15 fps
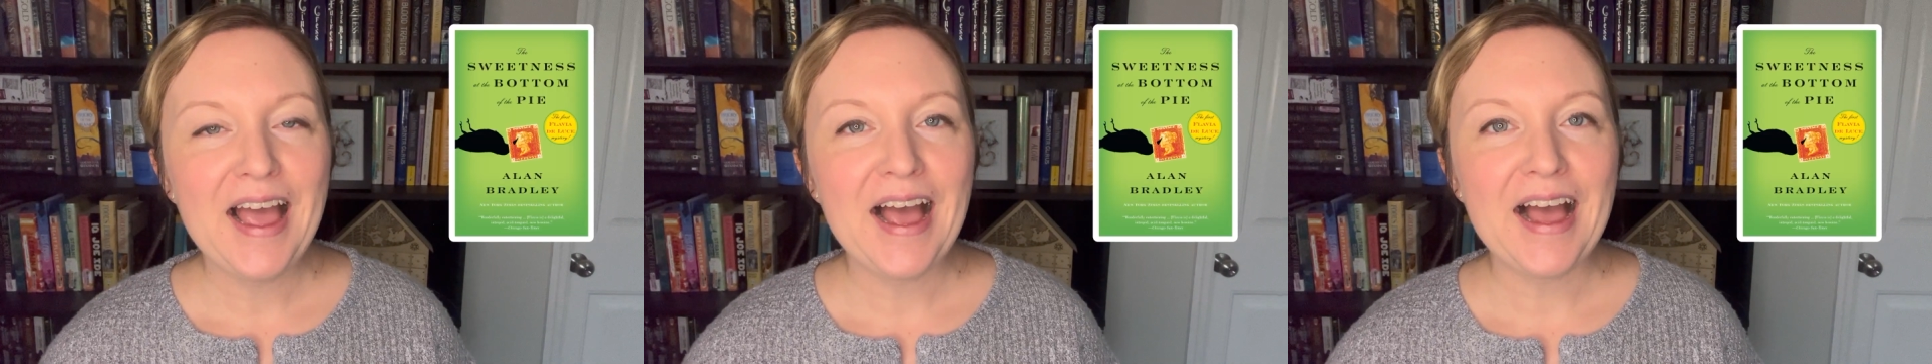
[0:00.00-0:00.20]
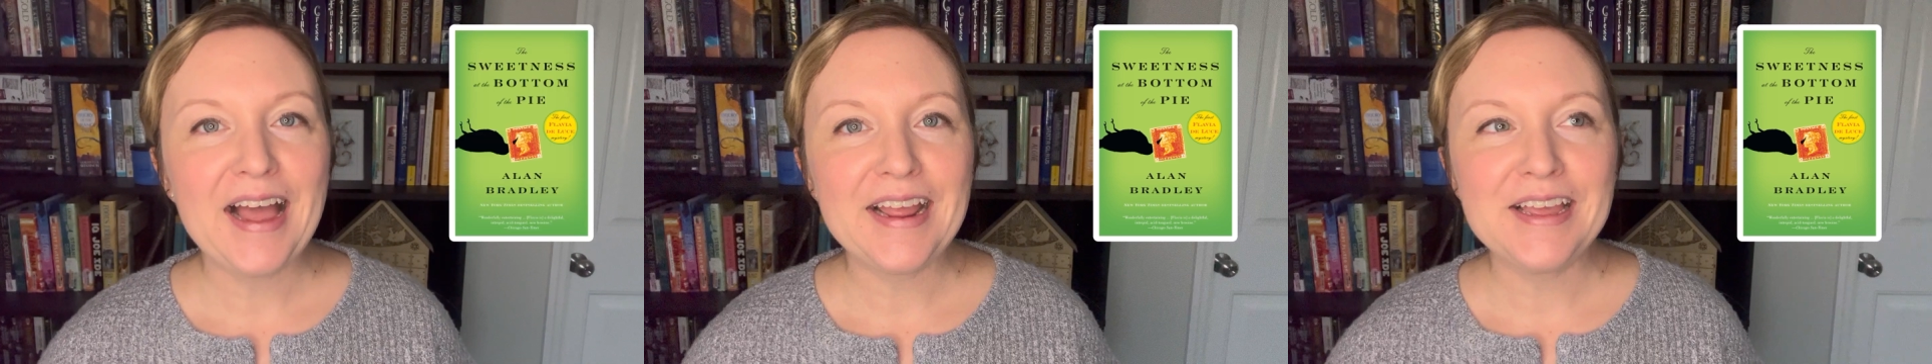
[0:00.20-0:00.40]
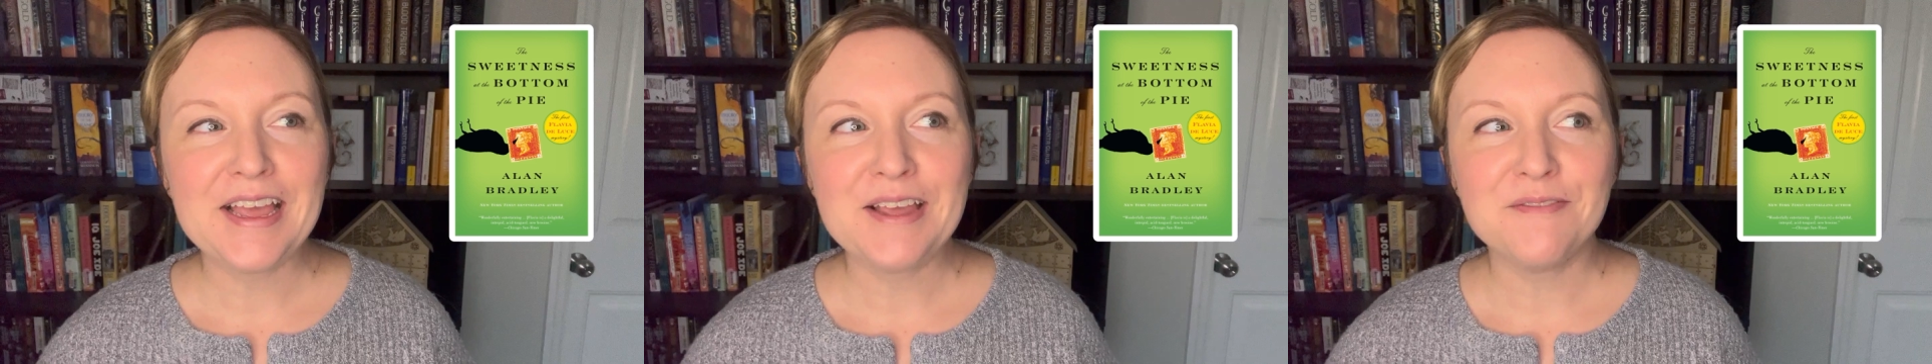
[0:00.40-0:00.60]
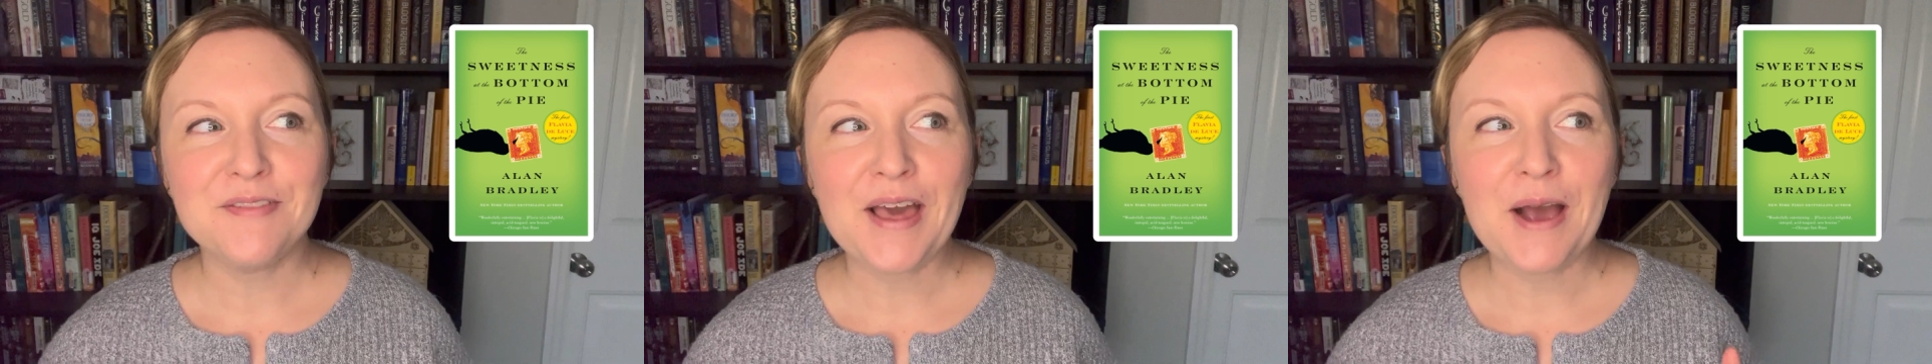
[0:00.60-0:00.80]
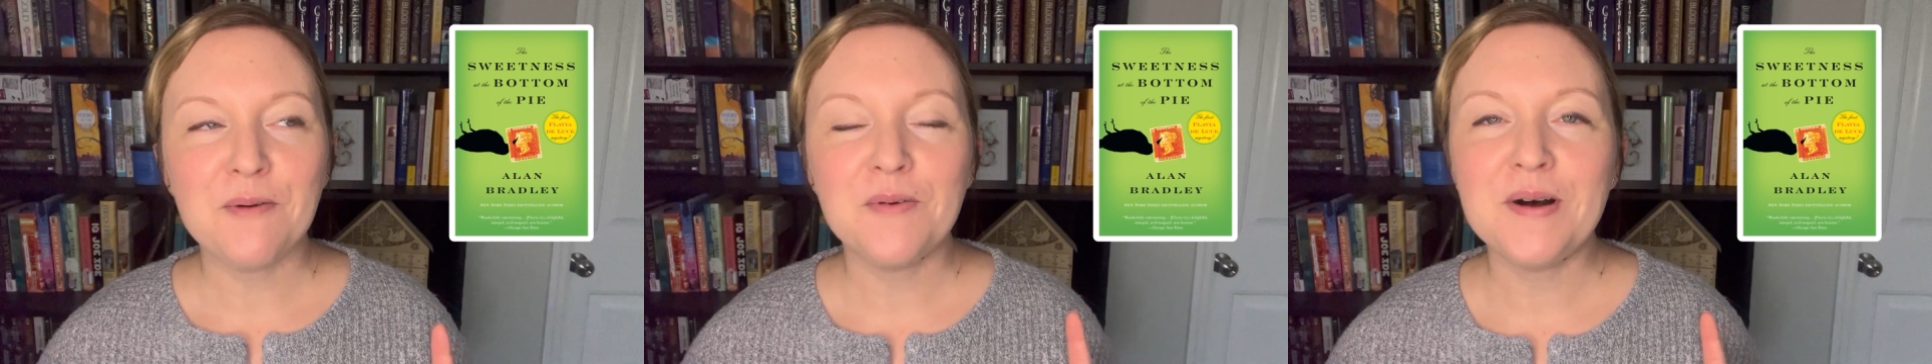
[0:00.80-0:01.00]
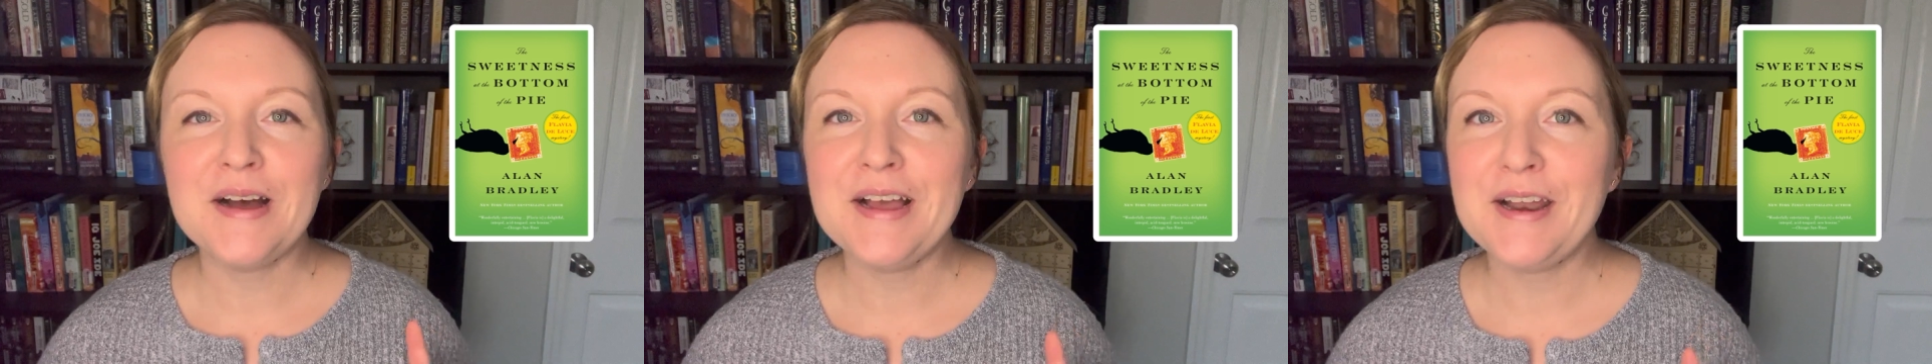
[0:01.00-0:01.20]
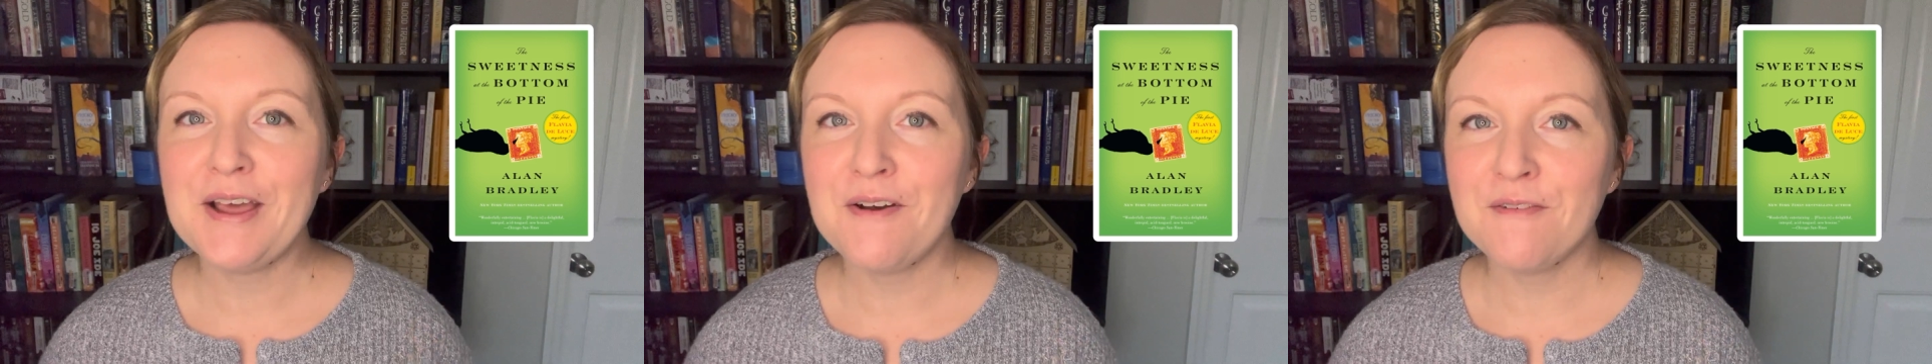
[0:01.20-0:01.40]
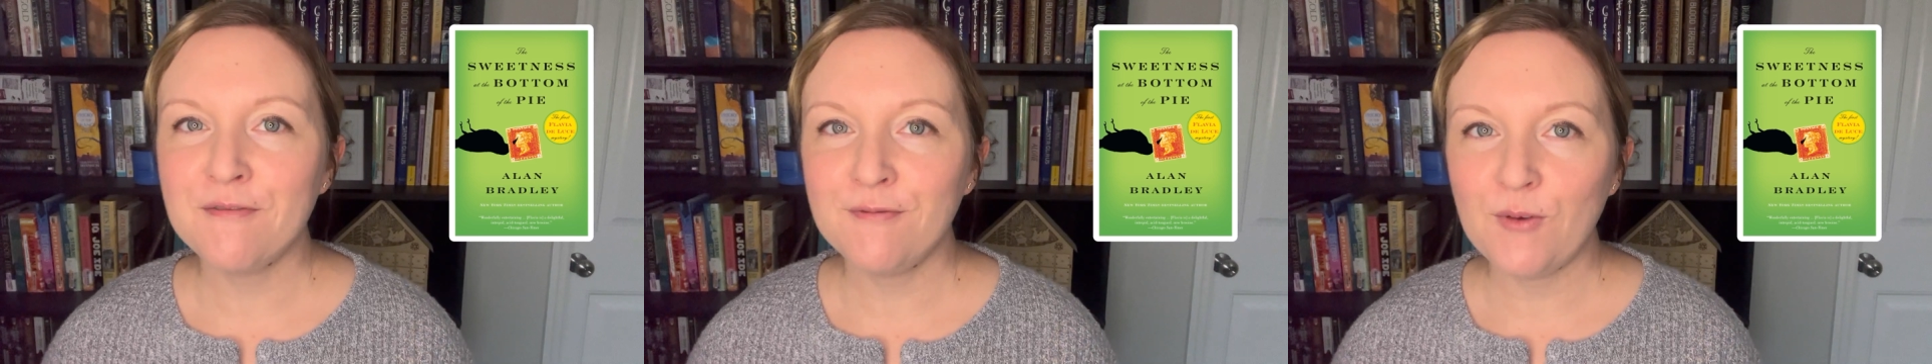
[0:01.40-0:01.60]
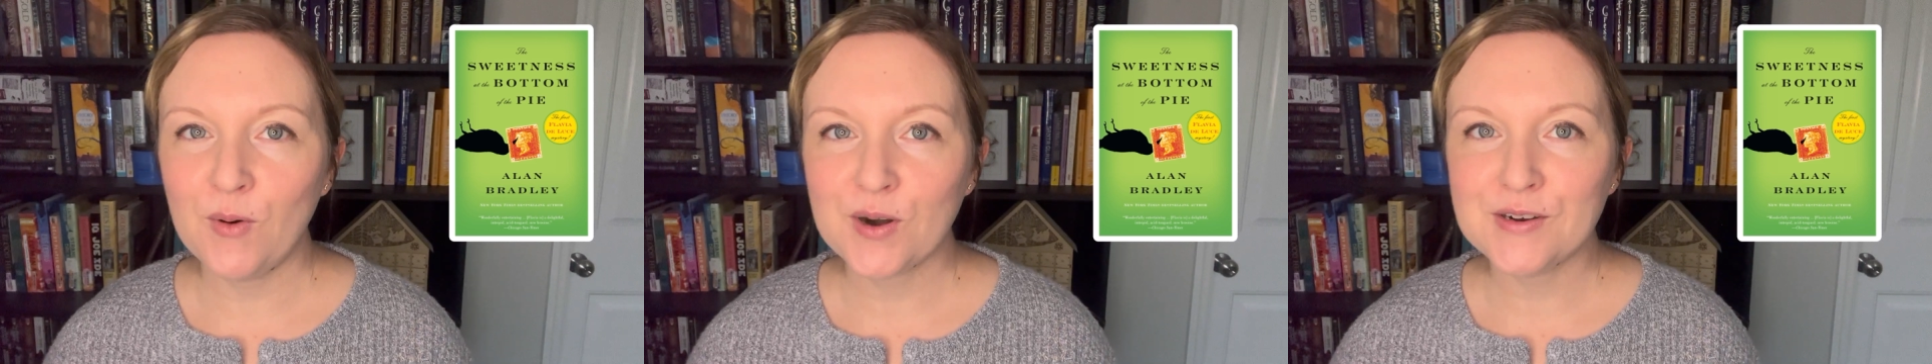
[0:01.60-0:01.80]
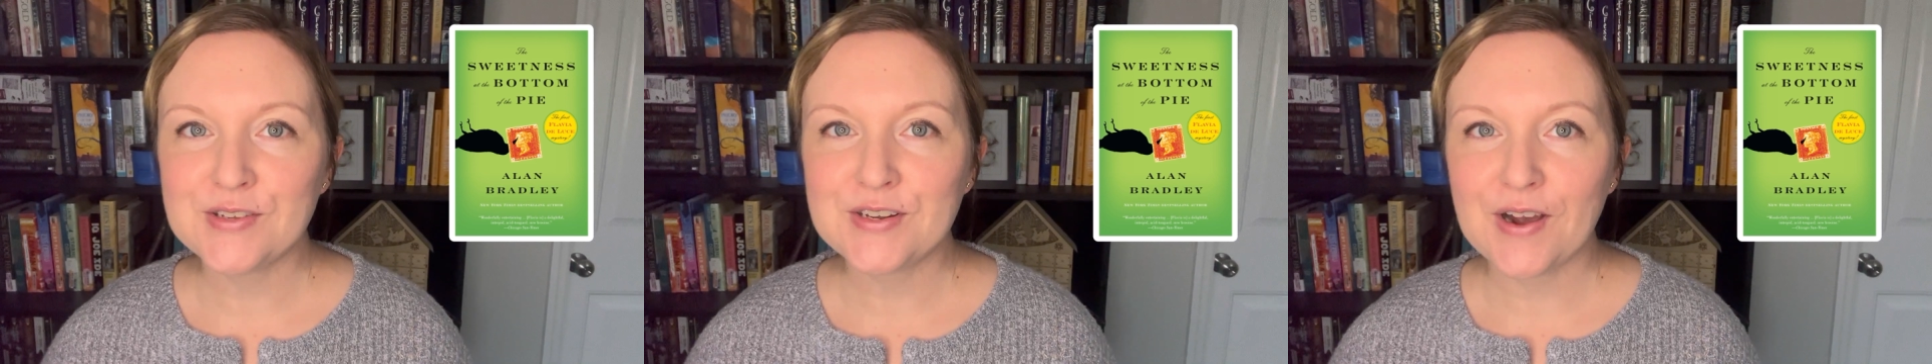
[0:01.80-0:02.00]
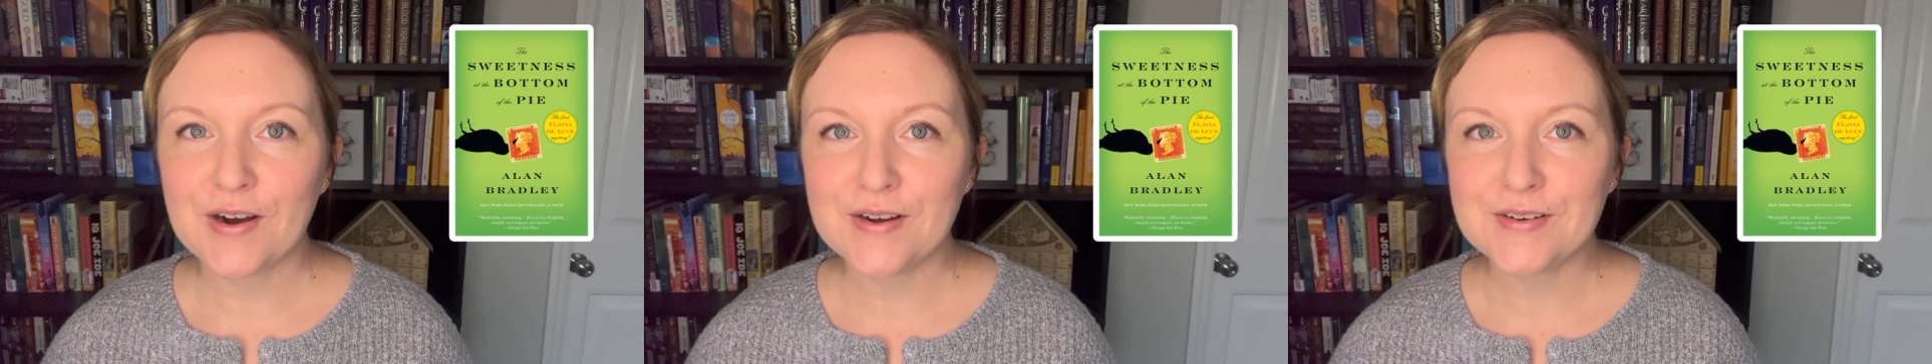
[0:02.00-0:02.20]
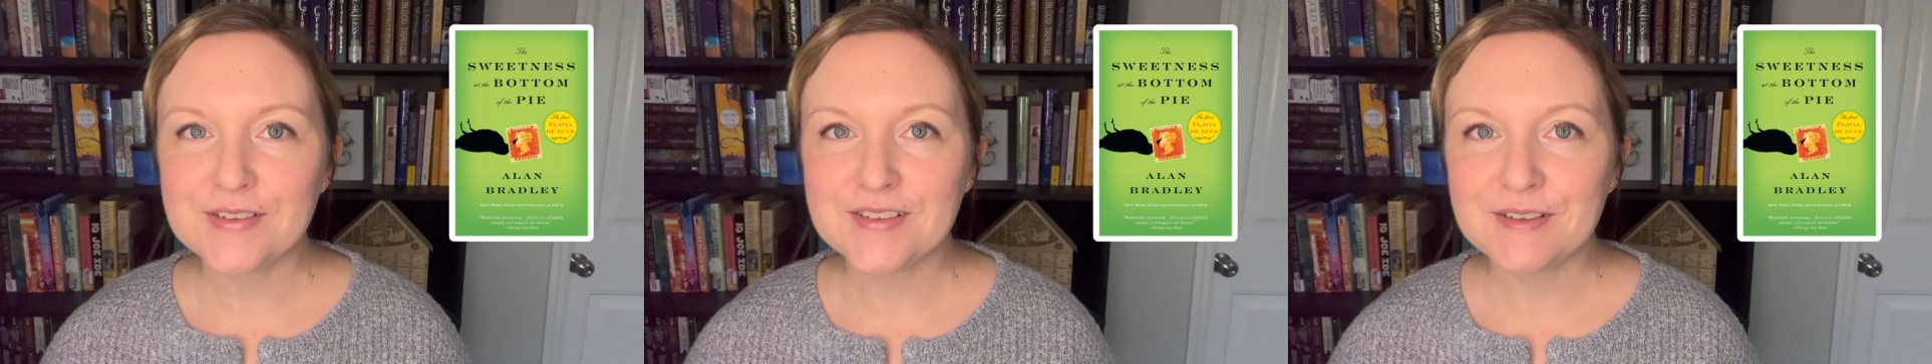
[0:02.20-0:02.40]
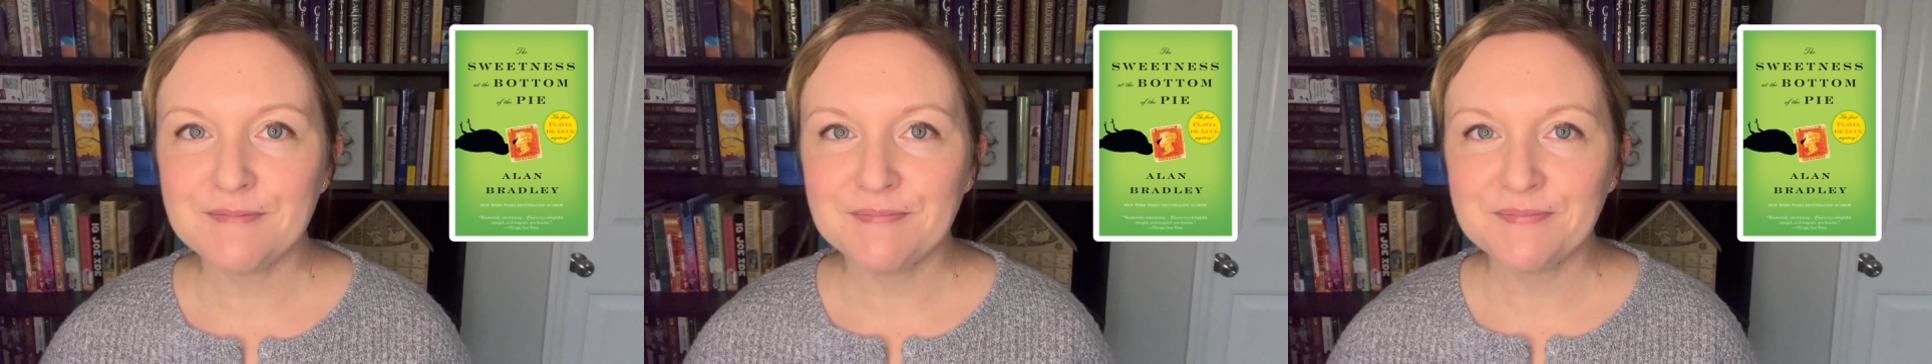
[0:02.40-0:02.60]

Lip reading: I gave that one 4 stars.